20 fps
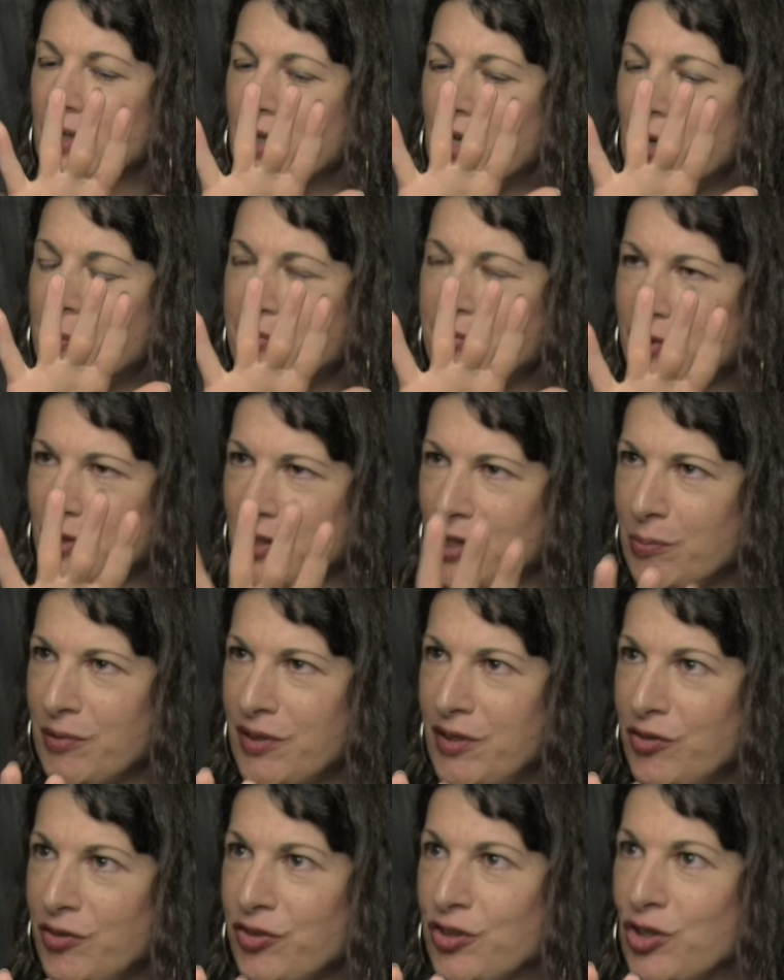up until a couple
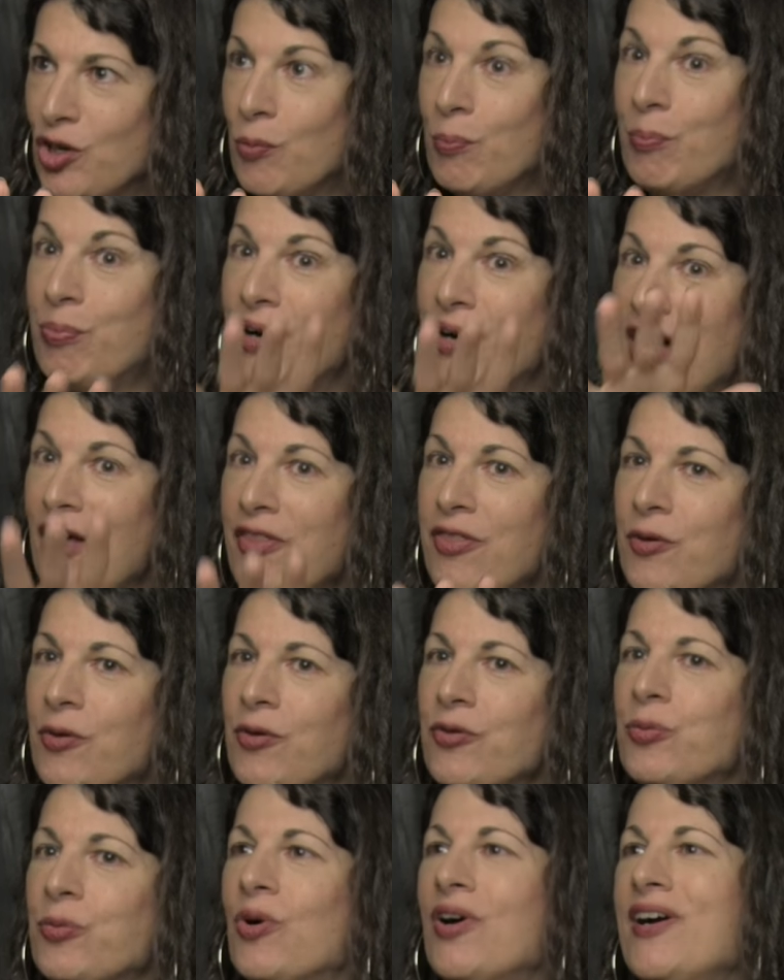of years ago,
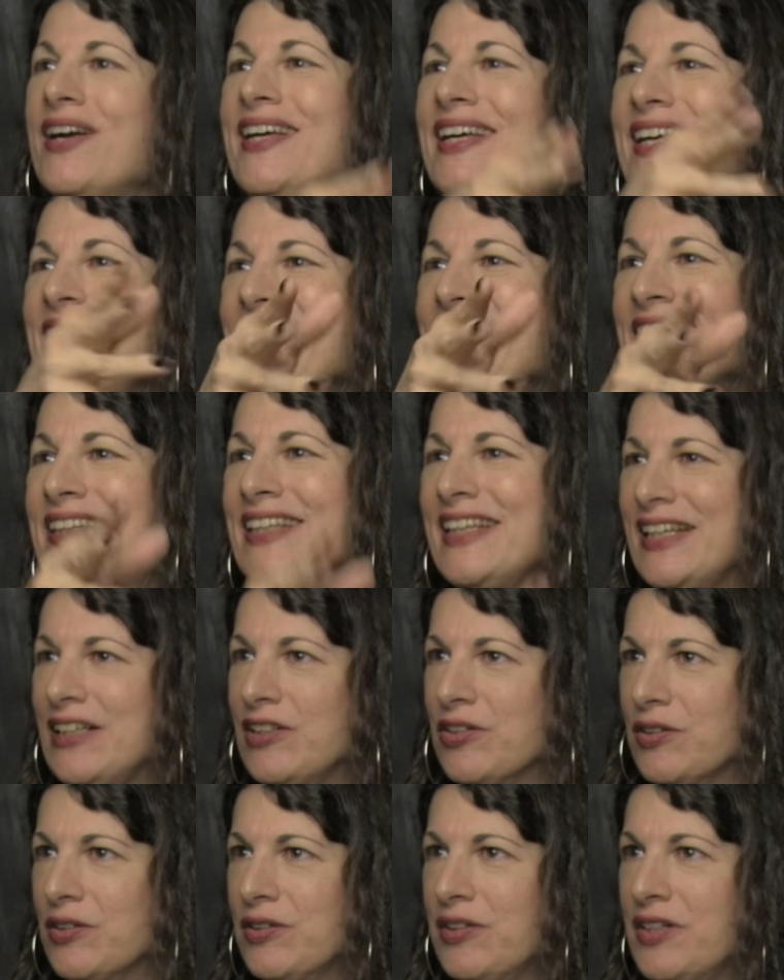brothels were
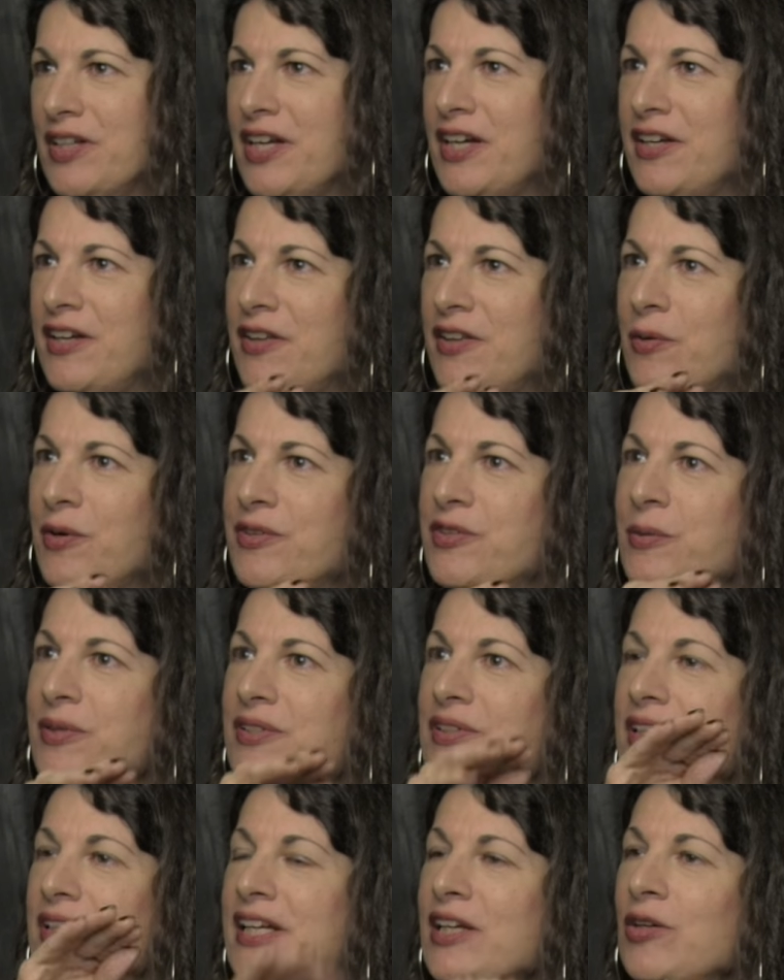illegal. In other words, it
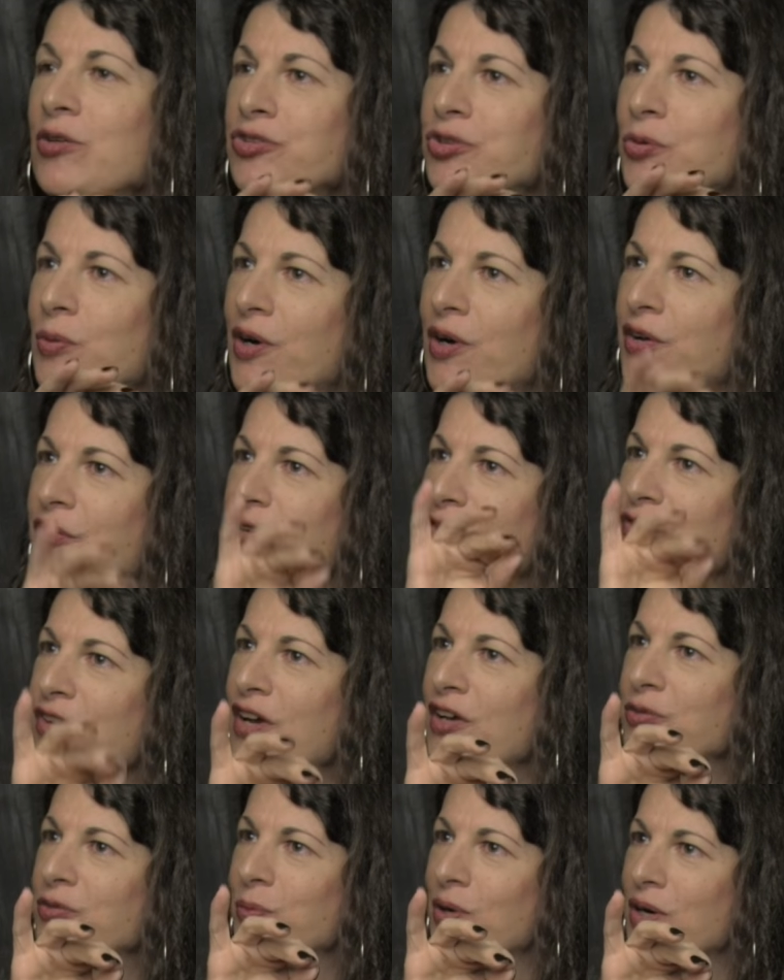was legal to work as a
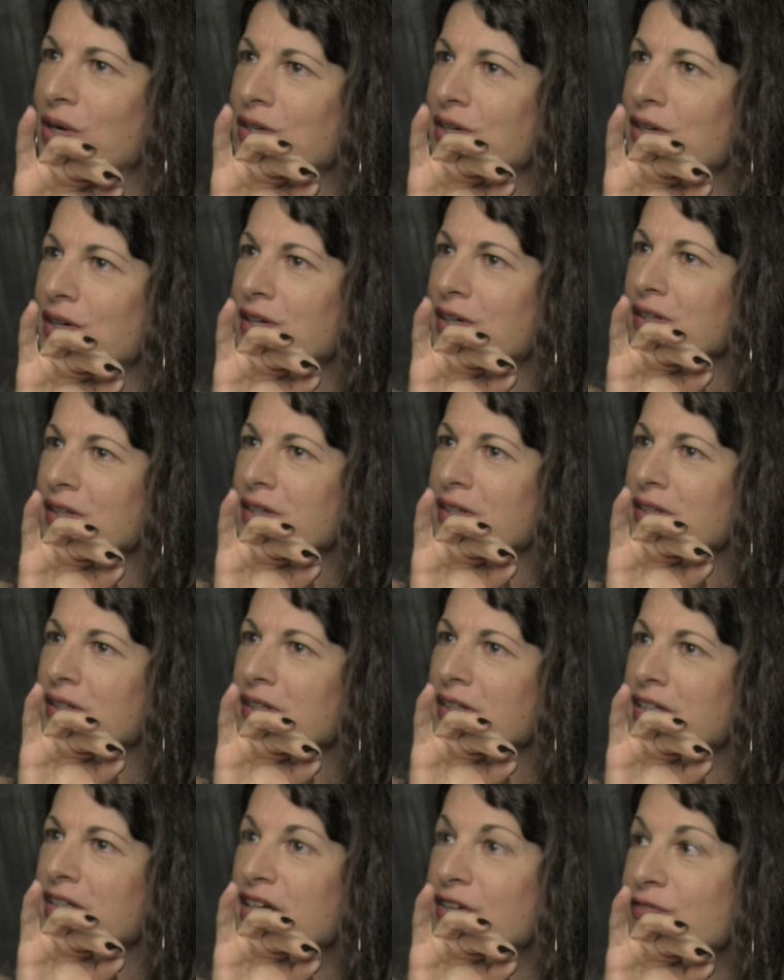sex worker
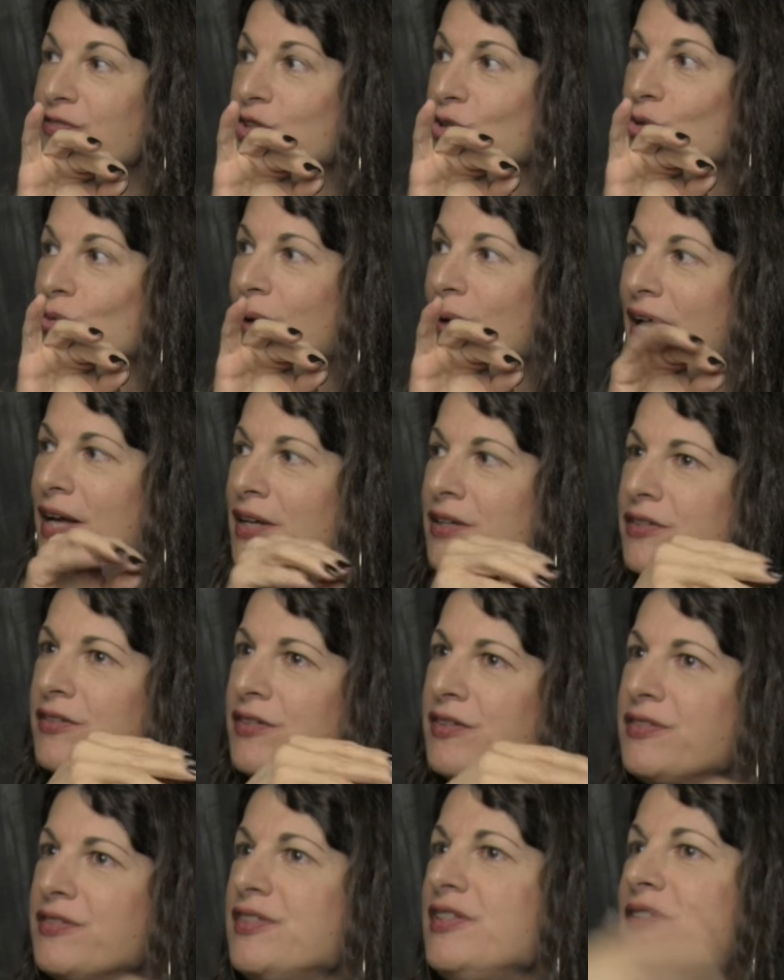if you went
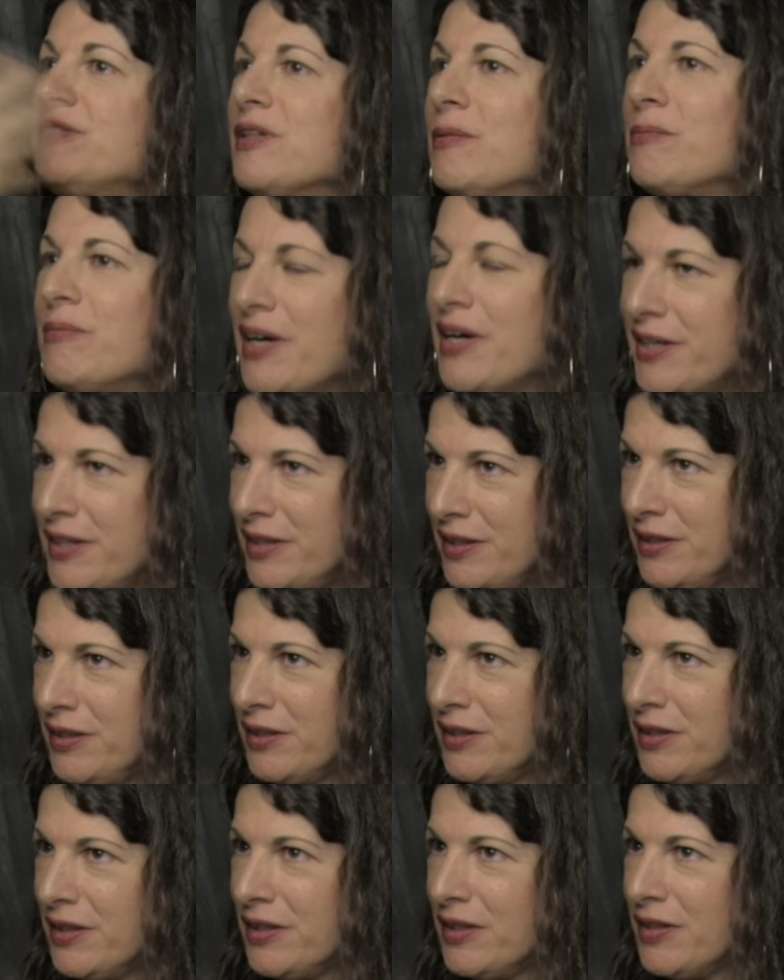to see somebody.
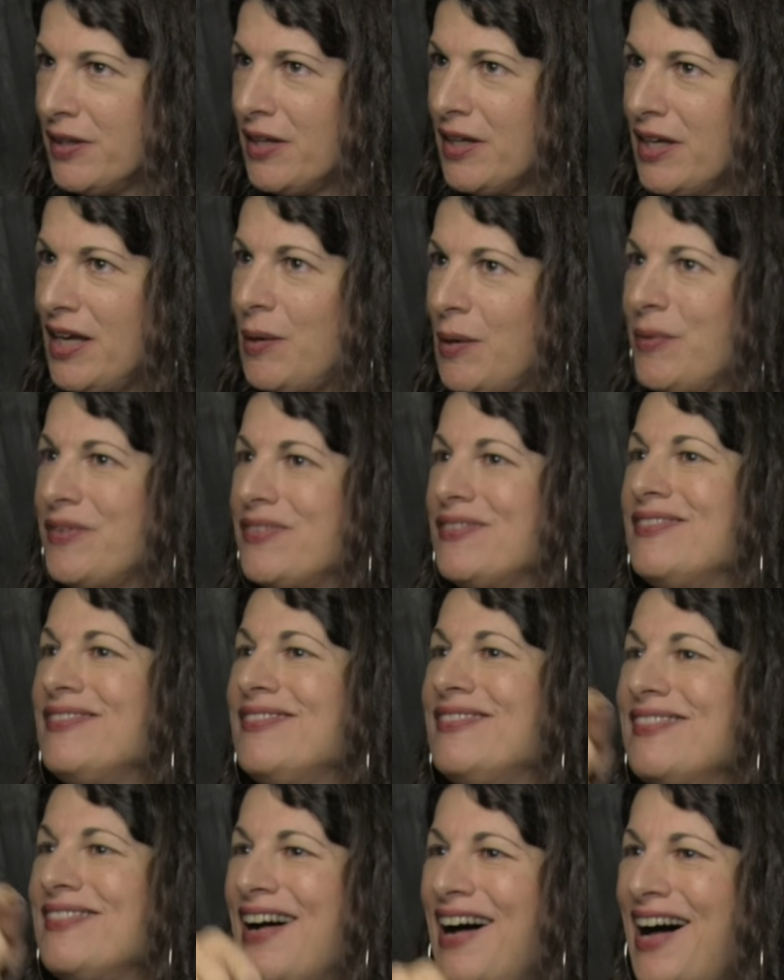It was
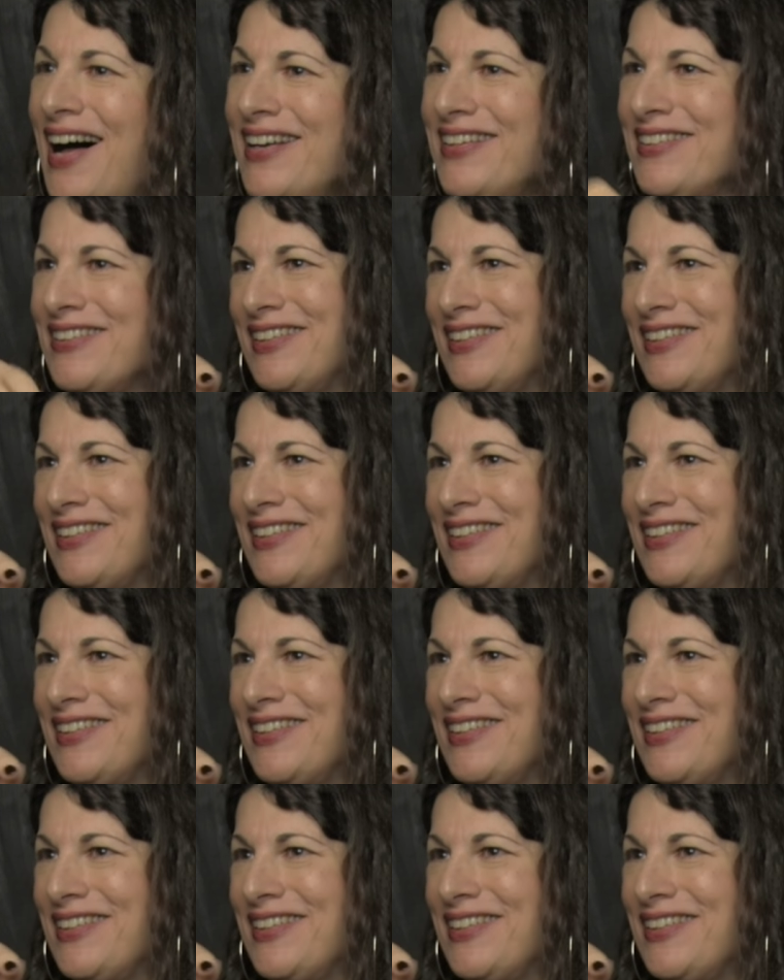not